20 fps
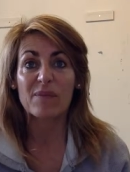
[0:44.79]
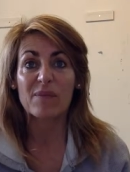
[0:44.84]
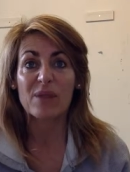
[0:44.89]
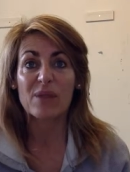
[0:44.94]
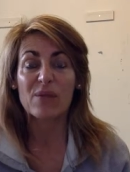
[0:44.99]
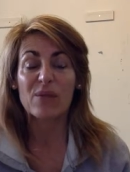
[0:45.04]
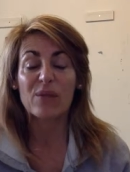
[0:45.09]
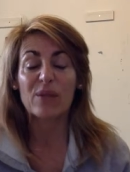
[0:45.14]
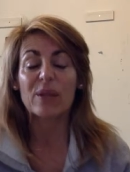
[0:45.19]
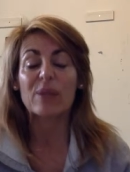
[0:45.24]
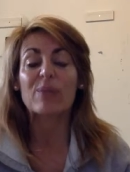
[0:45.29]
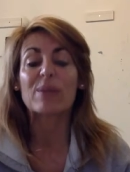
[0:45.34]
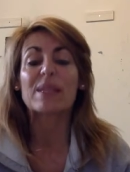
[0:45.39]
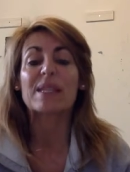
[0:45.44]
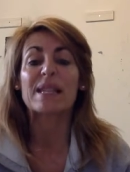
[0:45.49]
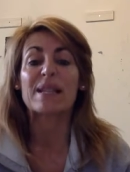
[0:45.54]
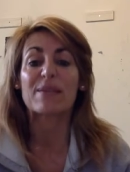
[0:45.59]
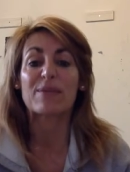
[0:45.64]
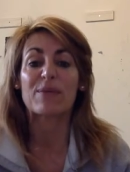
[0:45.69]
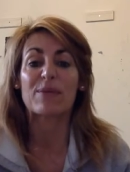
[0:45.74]
feeling
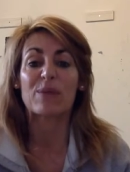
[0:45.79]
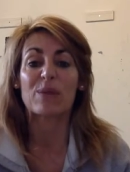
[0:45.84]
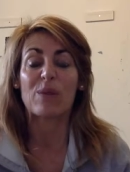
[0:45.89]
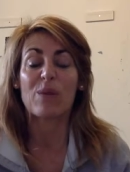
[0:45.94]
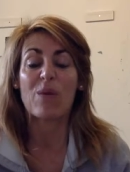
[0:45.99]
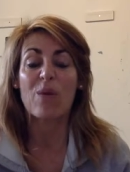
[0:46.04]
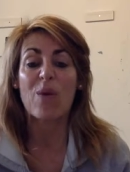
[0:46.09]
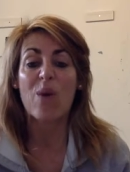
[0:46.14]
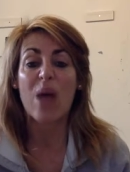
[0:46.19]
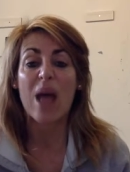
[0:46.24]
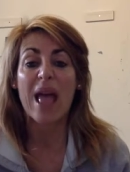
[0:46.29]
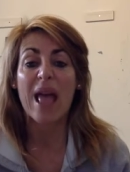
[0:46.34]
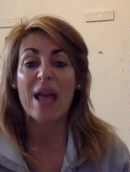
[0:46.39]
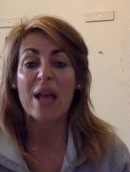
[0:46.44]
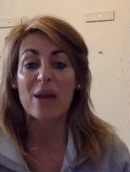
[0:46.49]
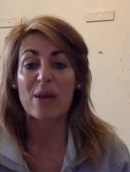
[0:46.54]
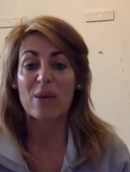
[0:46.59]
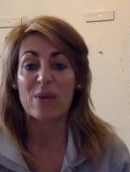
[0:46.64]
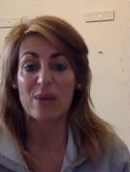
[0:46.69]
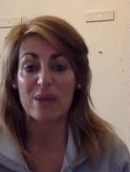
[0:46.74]
resentful or
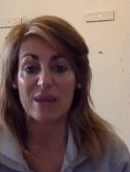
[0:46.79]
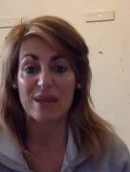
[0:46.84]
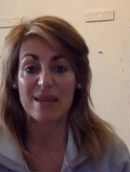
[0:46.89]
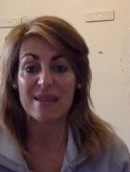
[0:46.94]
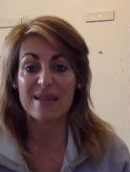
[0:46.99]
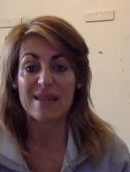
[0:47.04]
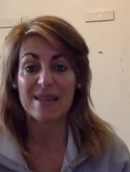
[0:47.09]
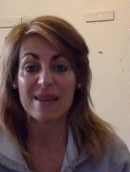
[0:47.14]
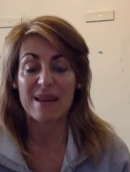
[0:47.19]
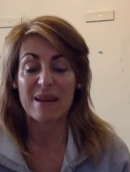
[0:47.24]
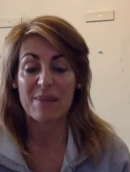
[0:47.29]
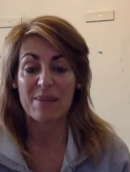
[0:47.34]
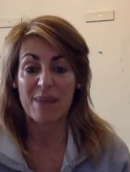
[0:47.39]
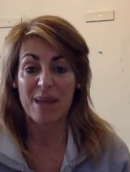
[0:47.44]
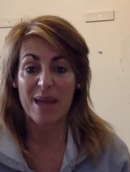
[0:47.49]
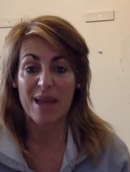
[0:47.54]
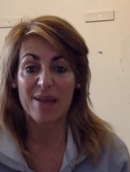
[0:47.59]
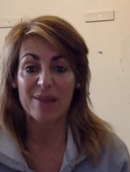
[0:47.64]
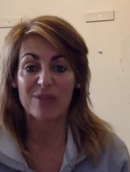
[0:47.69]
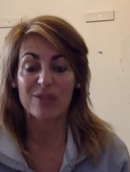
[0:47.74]
angry
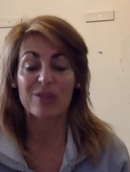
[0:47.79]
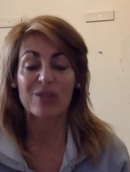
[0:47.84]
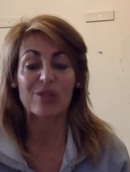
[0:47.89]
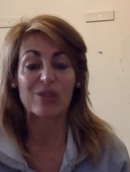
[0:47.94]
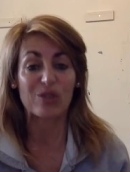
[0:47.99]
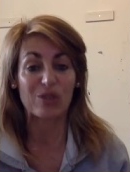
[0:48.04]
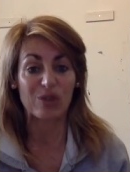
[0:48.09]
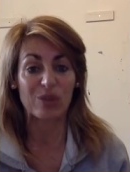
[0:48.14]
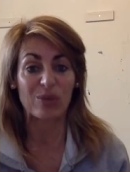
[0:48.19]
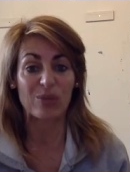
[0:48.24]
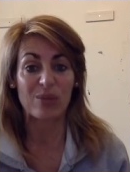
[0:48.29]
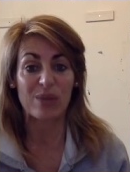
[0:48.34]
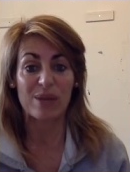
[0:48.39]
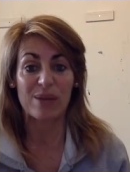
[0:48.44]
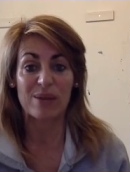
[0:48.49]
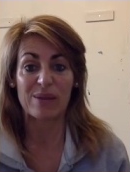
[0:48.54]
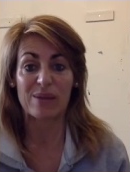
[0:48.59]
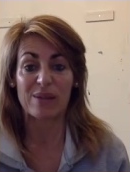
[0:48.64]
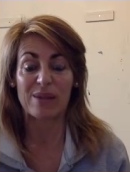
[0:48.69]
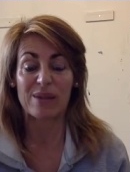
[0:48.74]
about to do
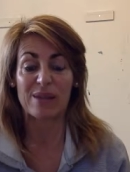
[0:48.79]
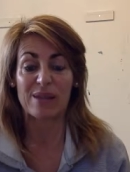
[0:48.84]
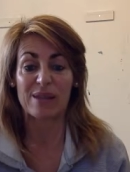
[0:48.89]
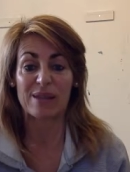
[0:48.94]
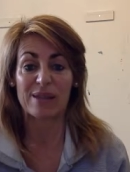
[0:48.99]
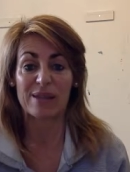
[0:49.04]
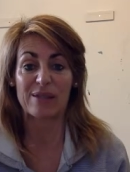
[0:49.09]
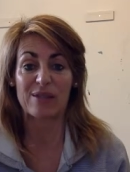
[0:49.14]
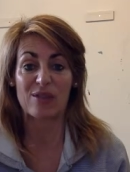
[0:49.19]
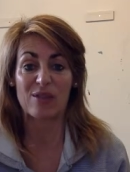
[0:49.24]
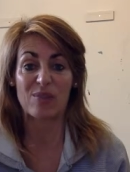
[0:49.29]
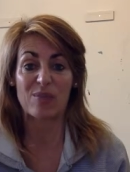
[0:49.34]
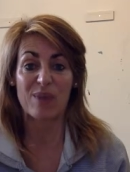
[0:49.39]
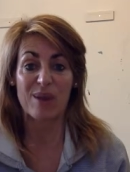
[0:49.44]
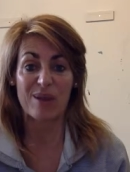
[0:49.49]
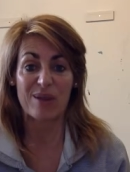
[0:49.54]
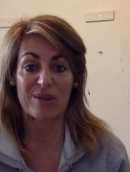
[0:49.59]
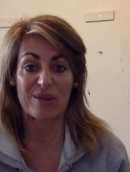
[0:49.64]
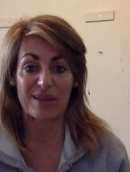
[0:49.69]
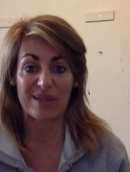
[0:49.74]
with this new
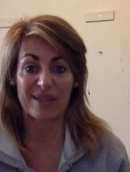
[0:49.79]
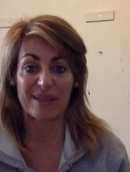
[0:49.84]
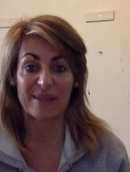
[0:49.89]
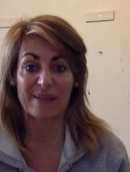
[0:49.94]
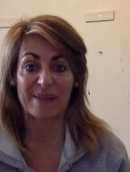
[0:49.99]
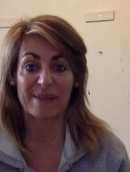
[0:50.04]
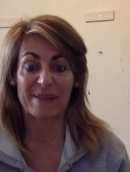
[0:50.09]
project?